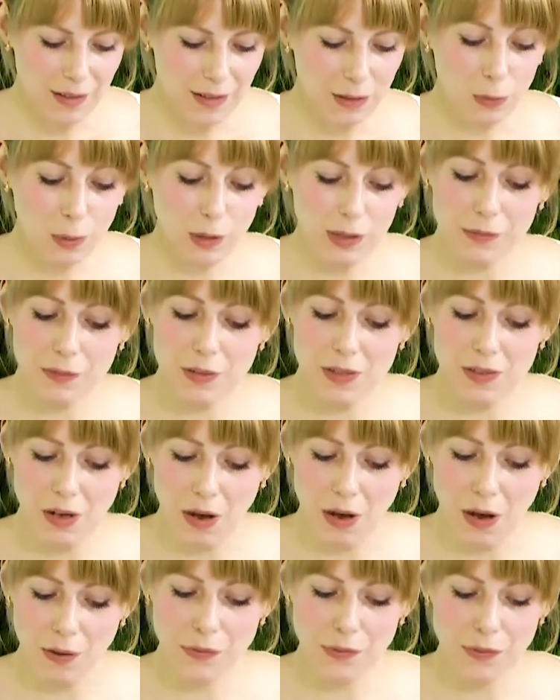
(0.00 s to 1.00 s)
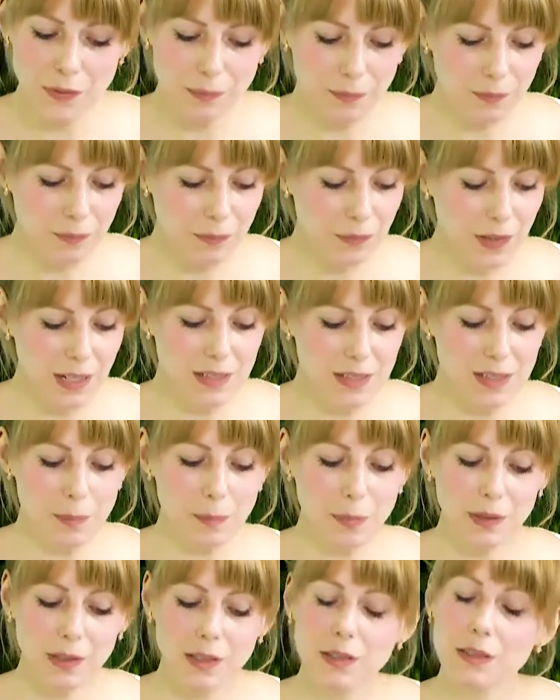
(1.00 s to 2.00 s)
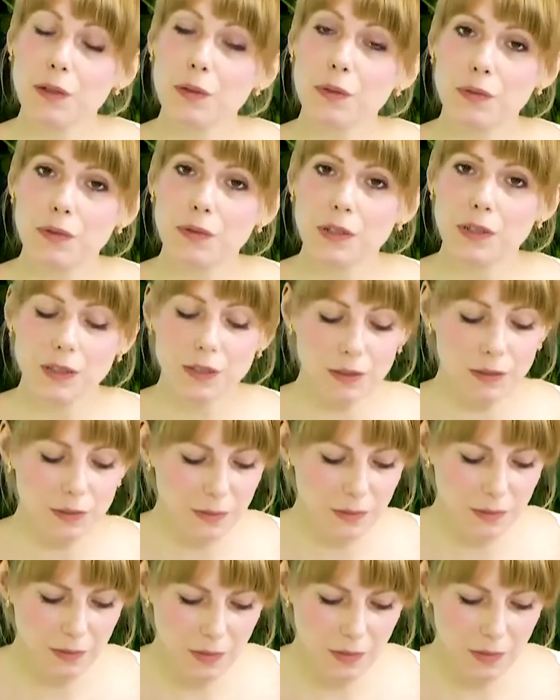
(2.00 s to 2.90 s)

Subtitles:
Quill of the Dove is a political thriller